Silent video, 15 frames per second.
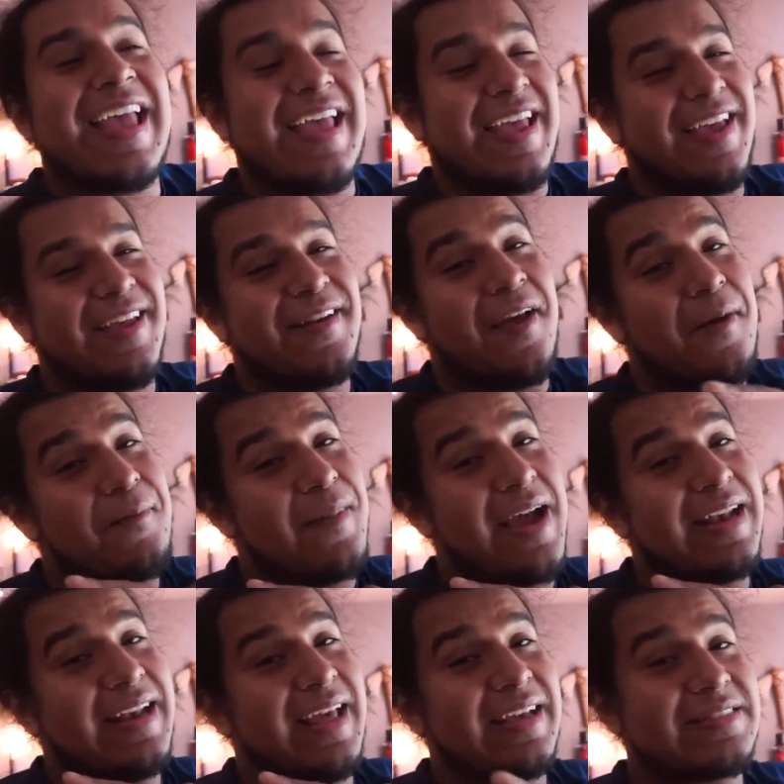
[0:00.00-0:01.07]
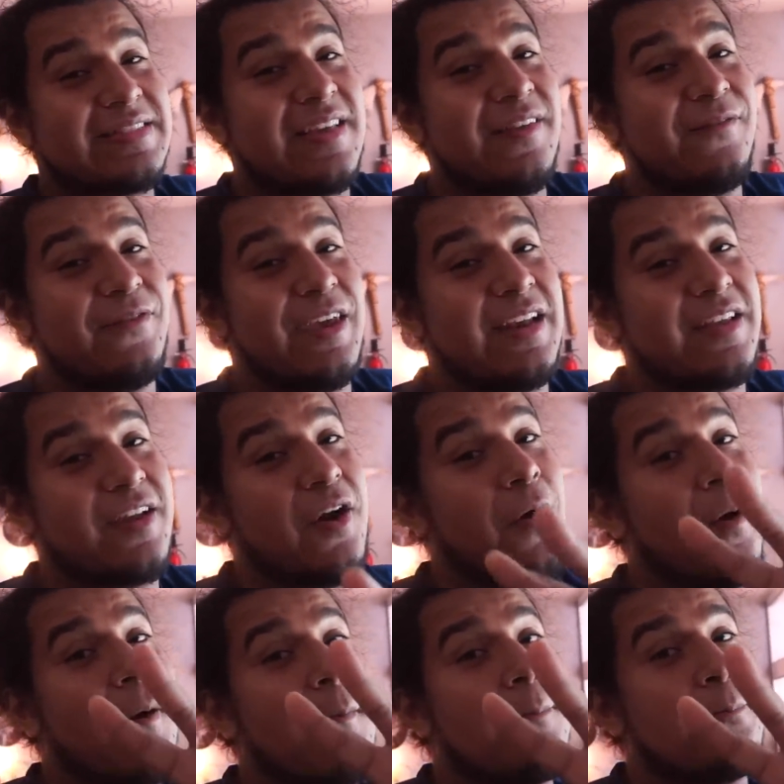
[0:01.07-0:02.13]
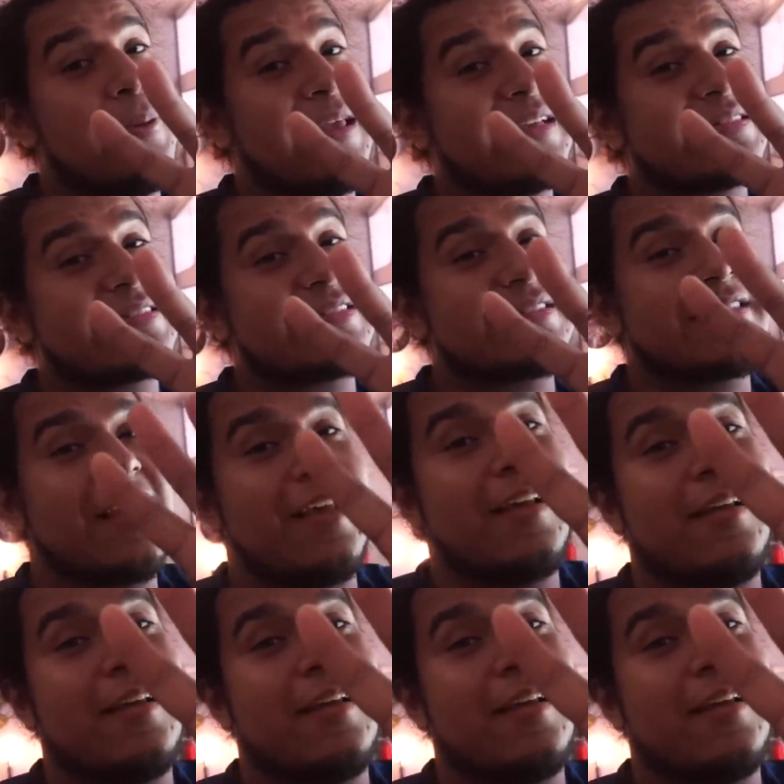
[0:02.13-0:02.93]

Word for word: in my next video. Peace.